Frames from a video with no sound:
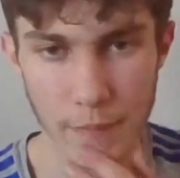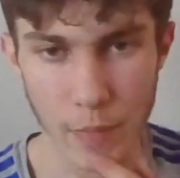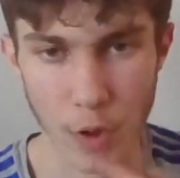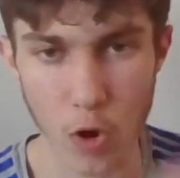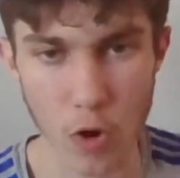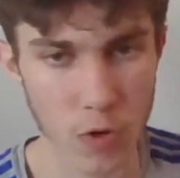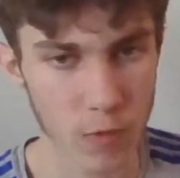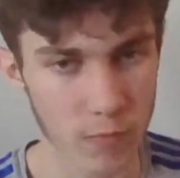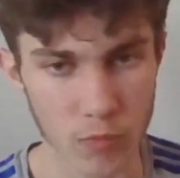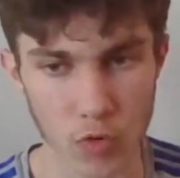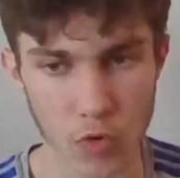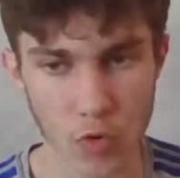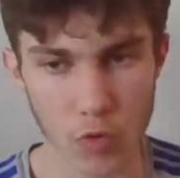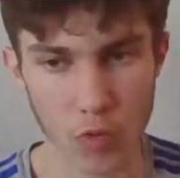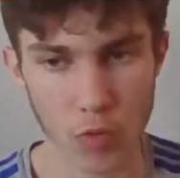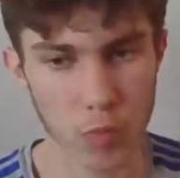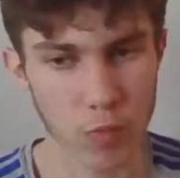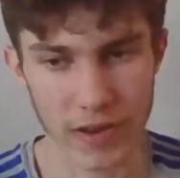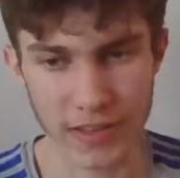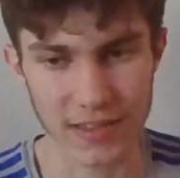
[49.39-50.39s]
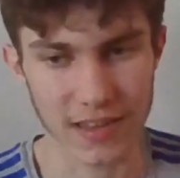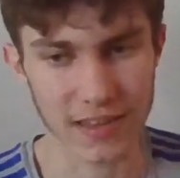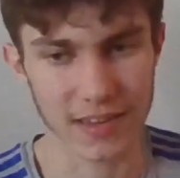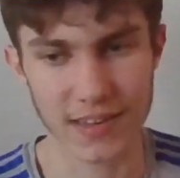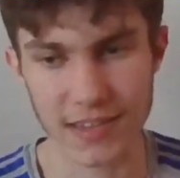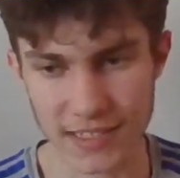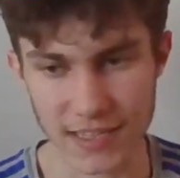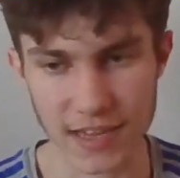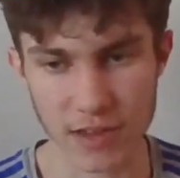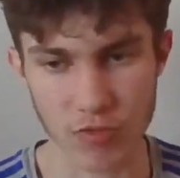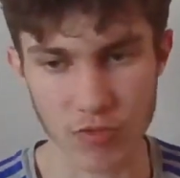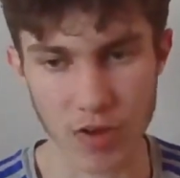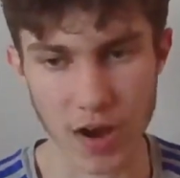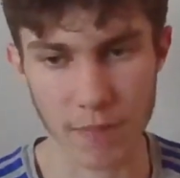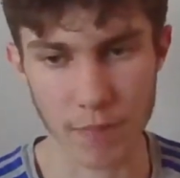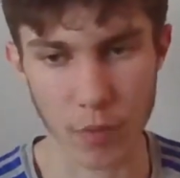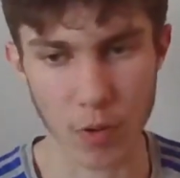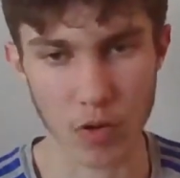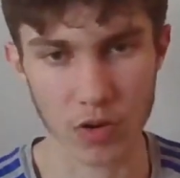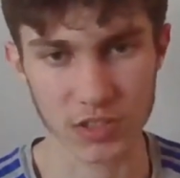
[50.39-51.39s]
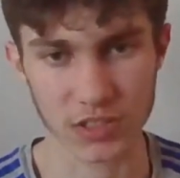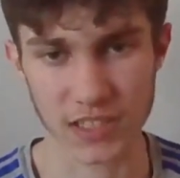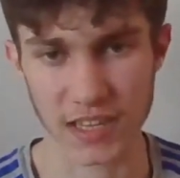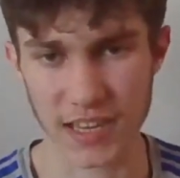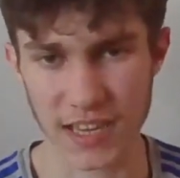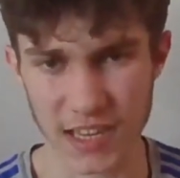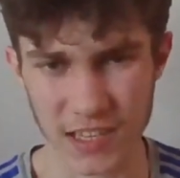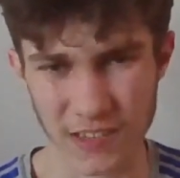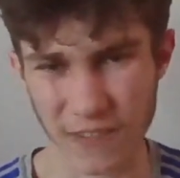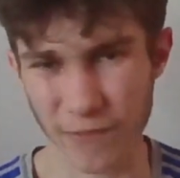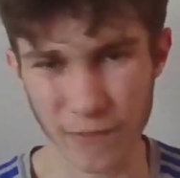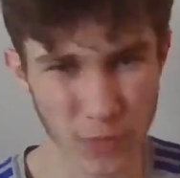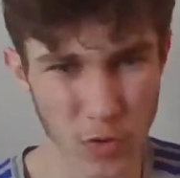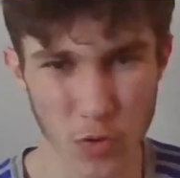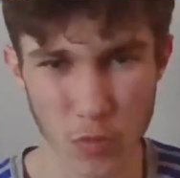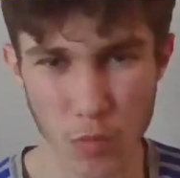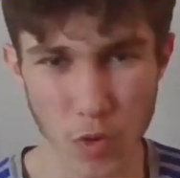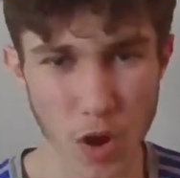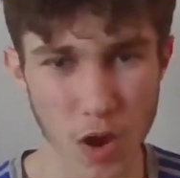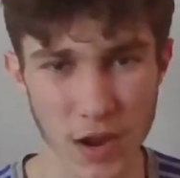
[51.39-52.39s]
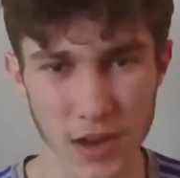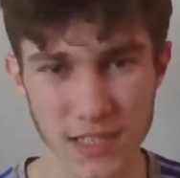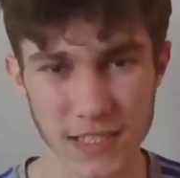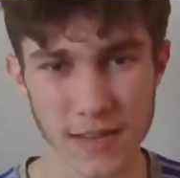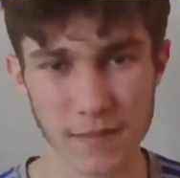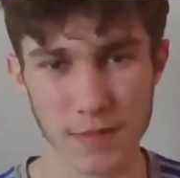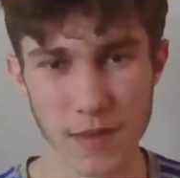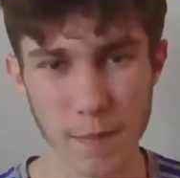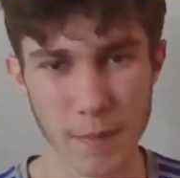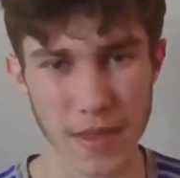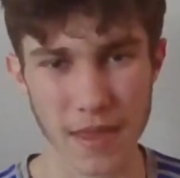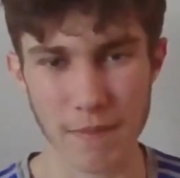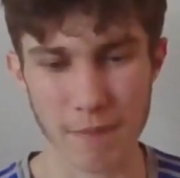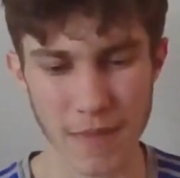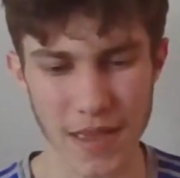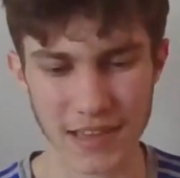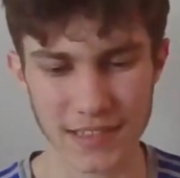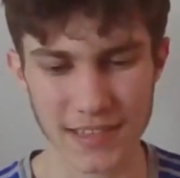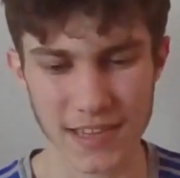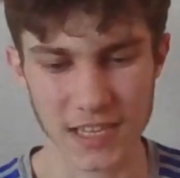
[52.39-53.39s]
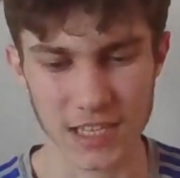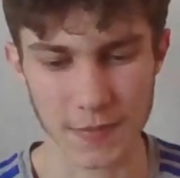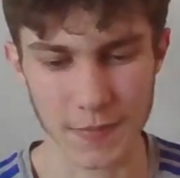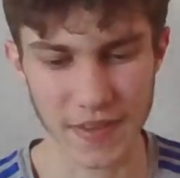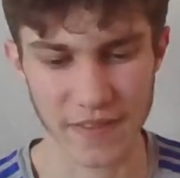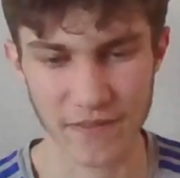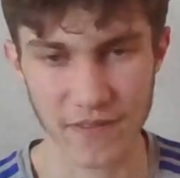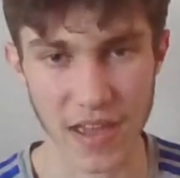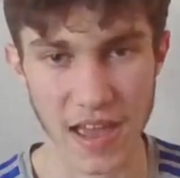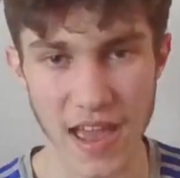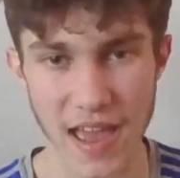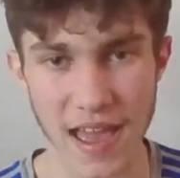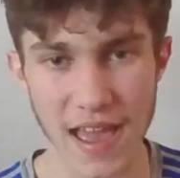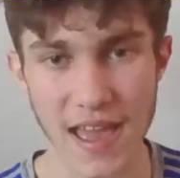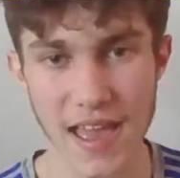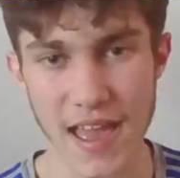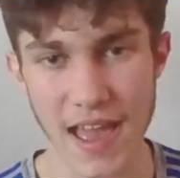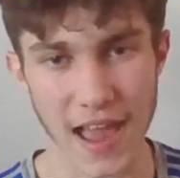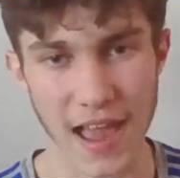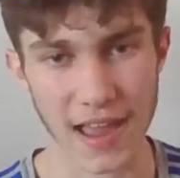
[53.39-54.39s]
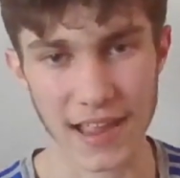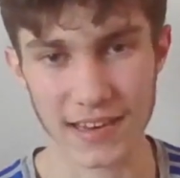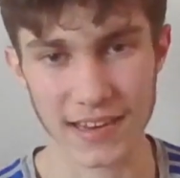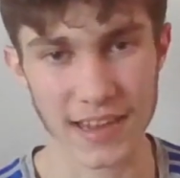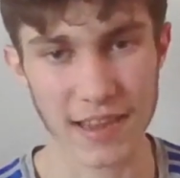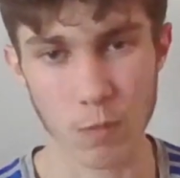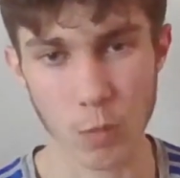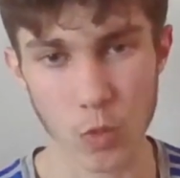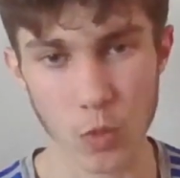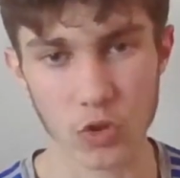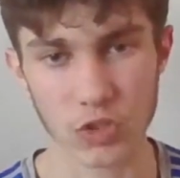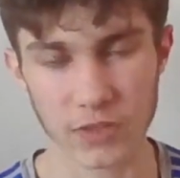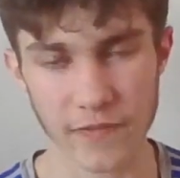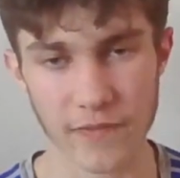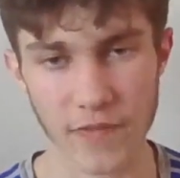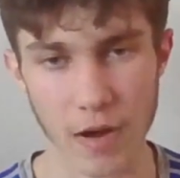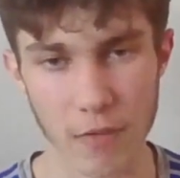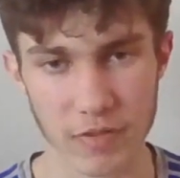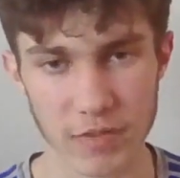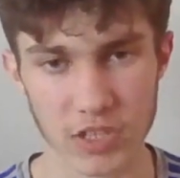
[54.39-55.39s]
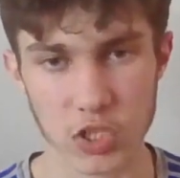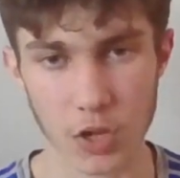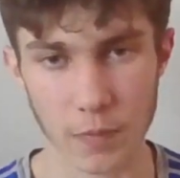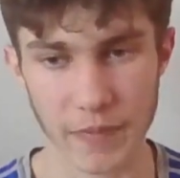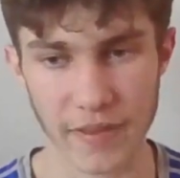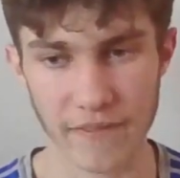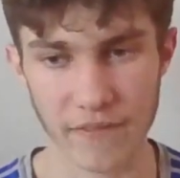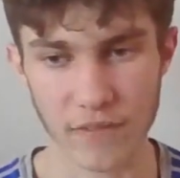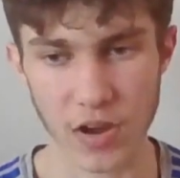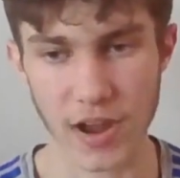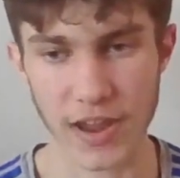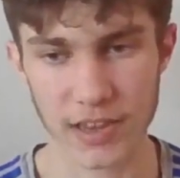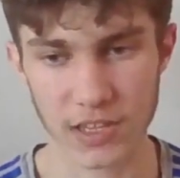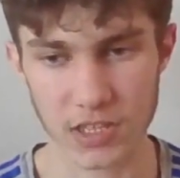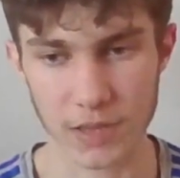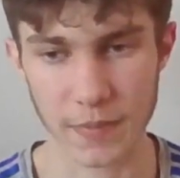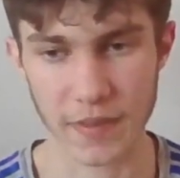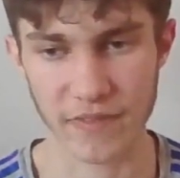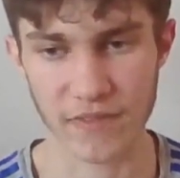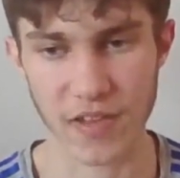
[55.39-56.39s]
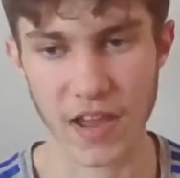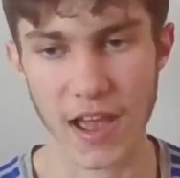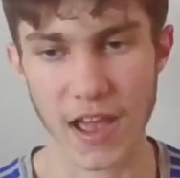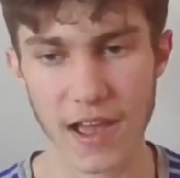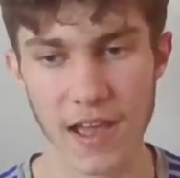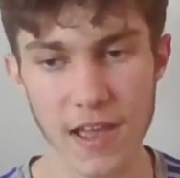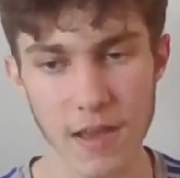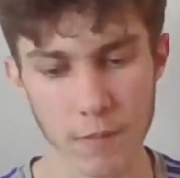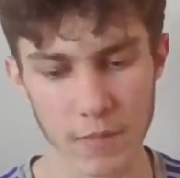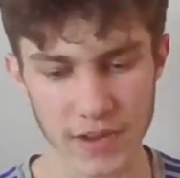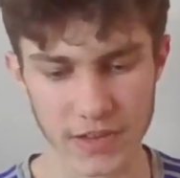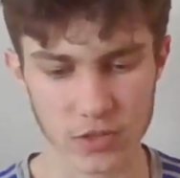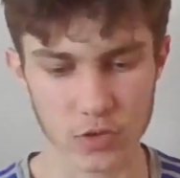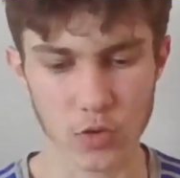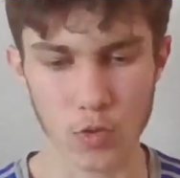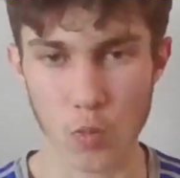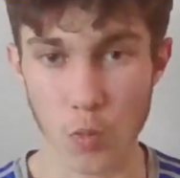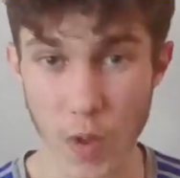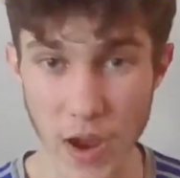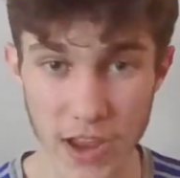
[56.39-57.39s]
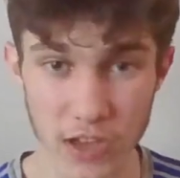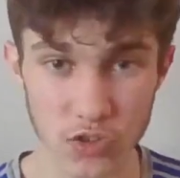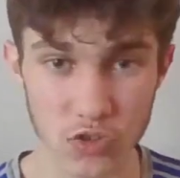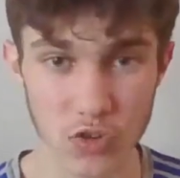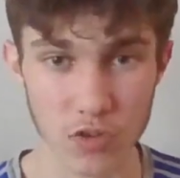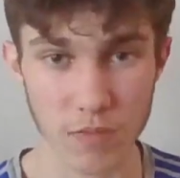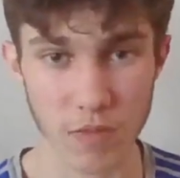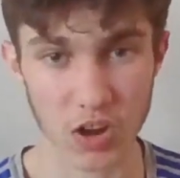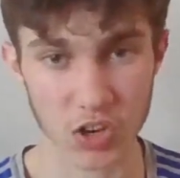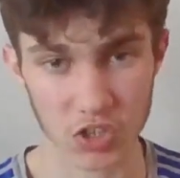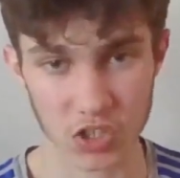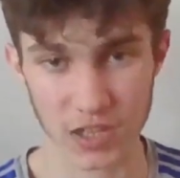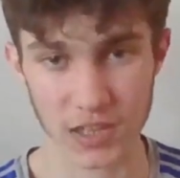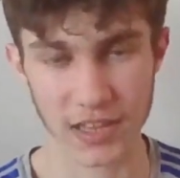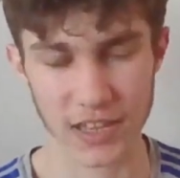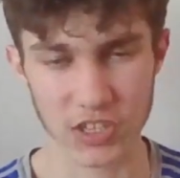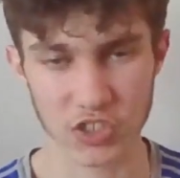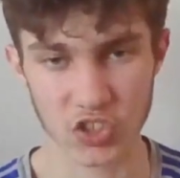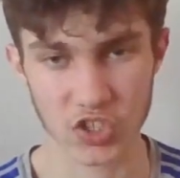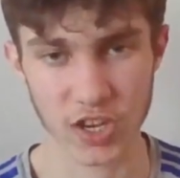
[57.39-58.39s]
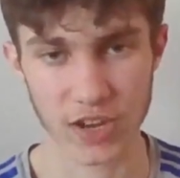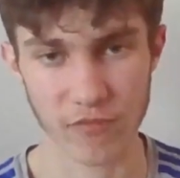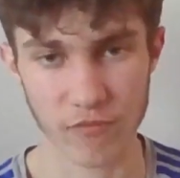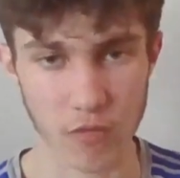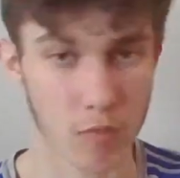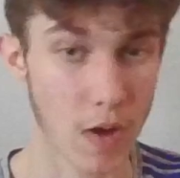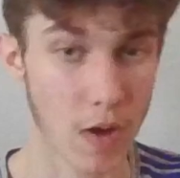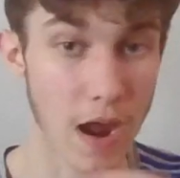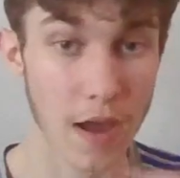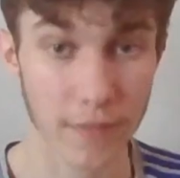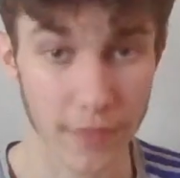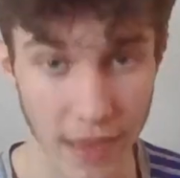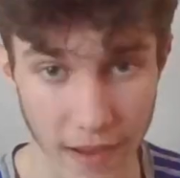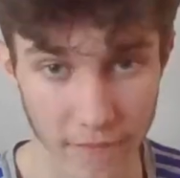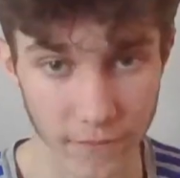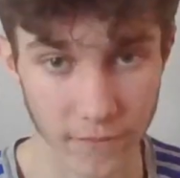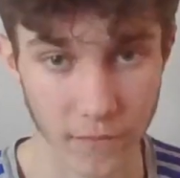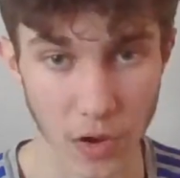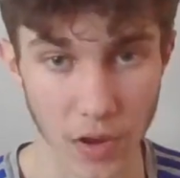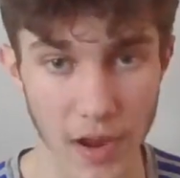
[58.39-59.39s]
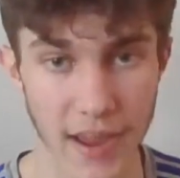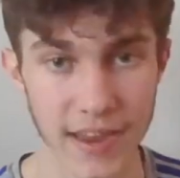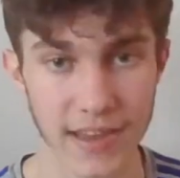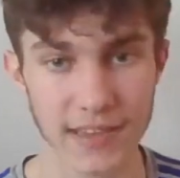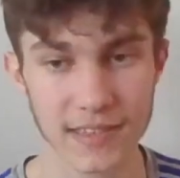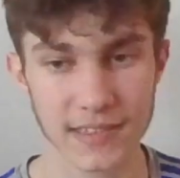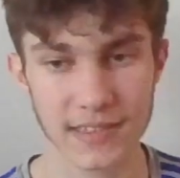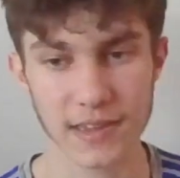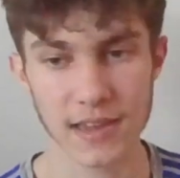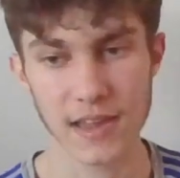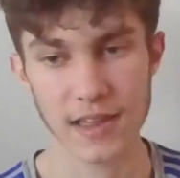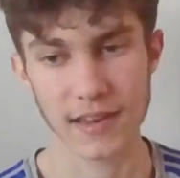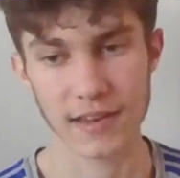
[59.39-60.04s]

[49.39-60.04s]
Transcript: But overall, we didn't see great boxing. His footwork seemed a bit messy, to be fair, and it was a very sloppy fight, to be fair. We saw way too much clinching throughout that fight.